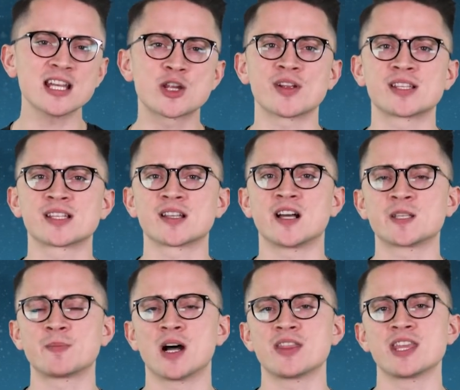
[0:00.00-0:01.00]
criticised
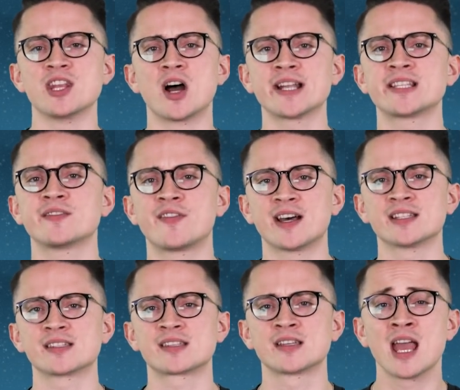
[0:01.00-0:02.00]
by the United
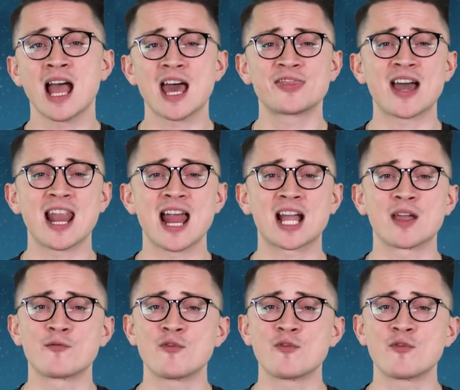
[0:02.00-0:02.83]
fans. Add that lack of